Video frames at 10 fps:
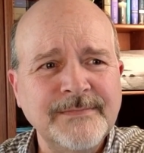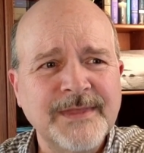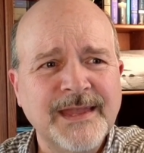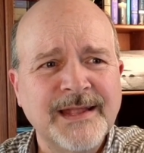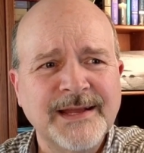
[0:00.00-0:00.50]

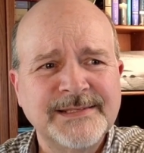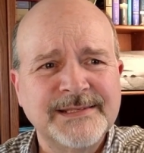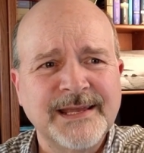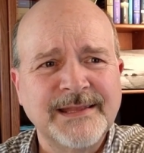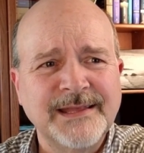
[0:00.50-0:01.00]
and I
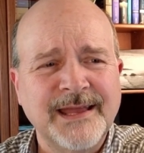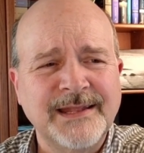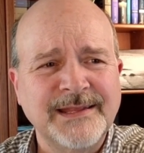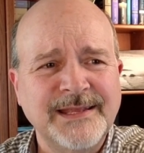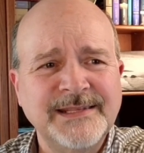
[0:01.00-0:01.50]
said,
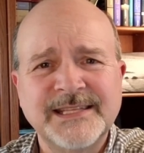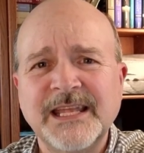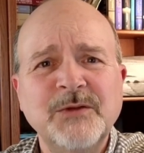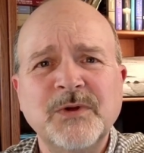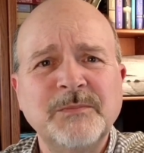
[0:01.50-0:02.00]
and he
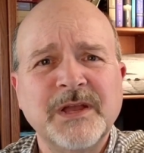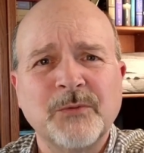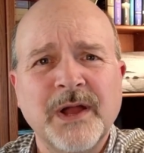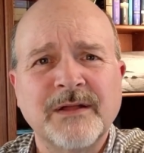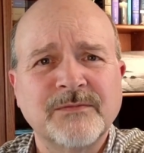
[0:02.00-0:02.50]
said he wouldn't be
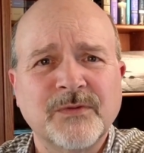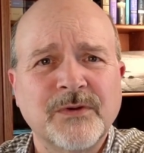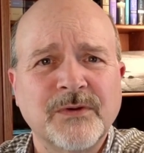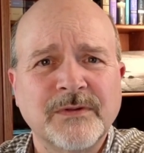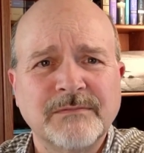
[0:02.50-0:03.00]
around
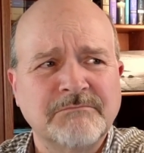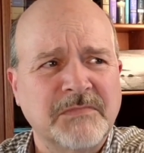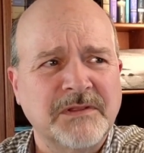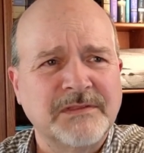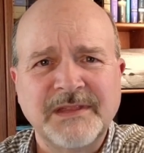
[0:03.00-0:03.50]
for
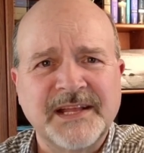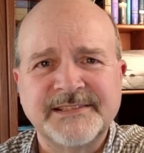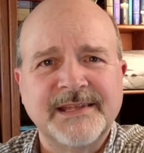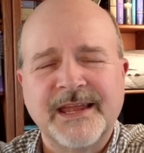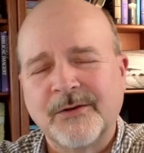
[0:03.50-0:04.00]
the
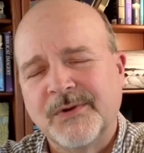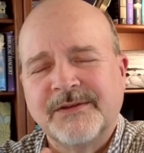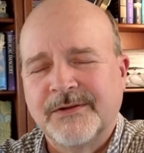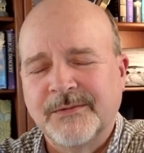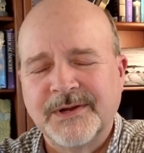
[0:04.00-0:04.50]
next day or
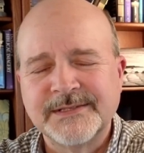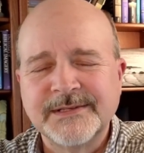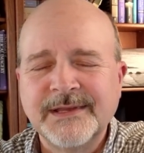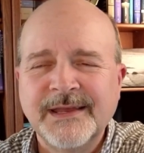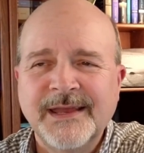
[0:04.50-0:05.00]
whatever it was.
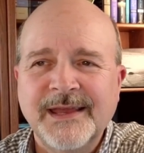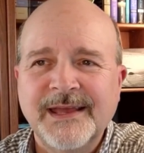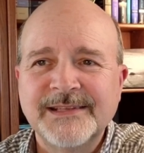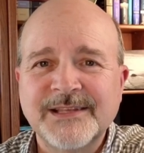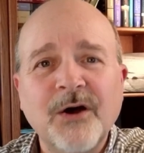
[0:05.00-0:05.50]

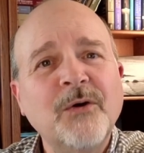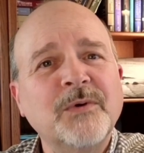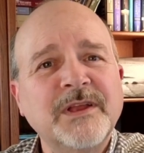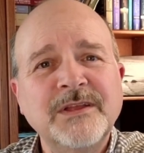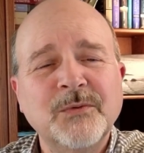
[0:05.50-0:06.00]
And I said, "Oh,
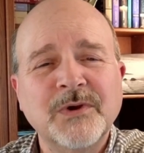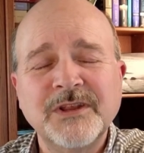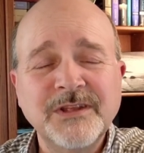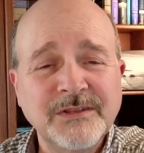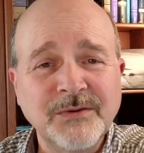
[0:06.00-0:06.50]
what are
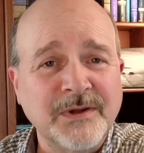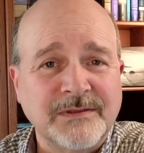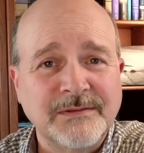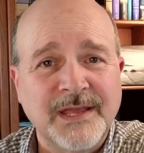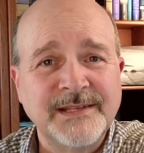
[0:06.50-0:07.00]
you doing?"
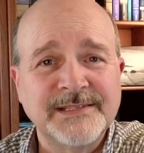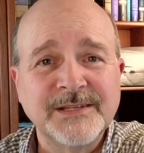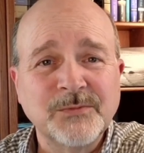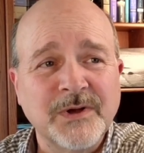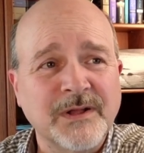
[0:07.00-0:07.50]
And he
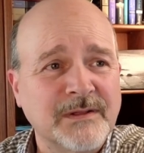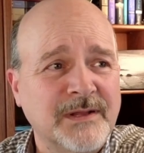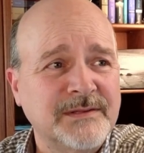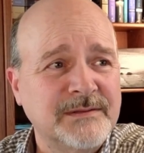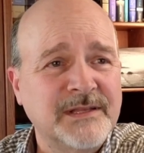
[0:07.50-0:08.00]
said, "Well,
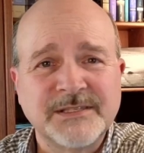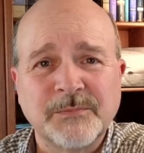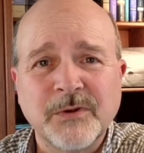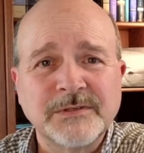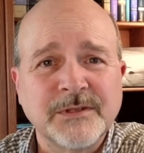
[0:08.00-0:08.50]
it's a
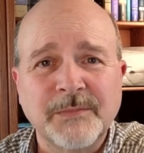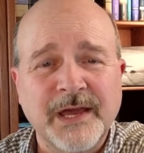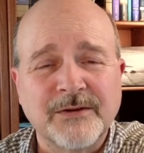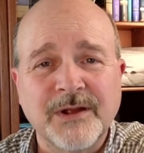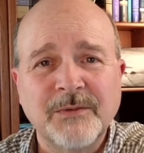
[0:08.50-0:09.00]
personal
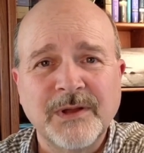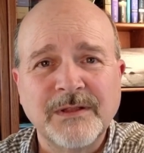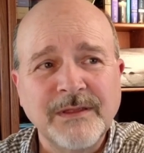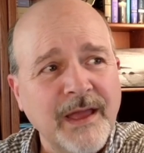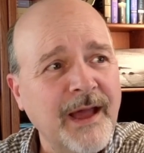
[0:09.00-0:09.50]
matter." And I went,
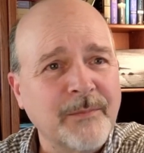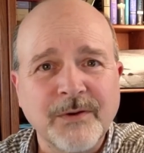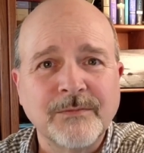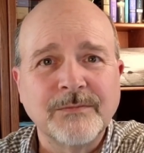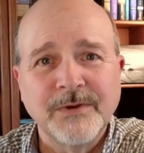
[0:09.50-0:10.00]
"Yeah,
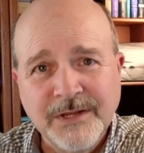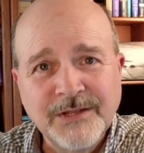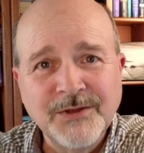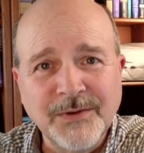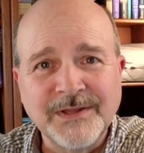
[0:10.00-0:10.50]
but what are you
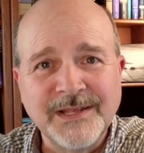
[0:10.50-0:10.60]
doing?" And he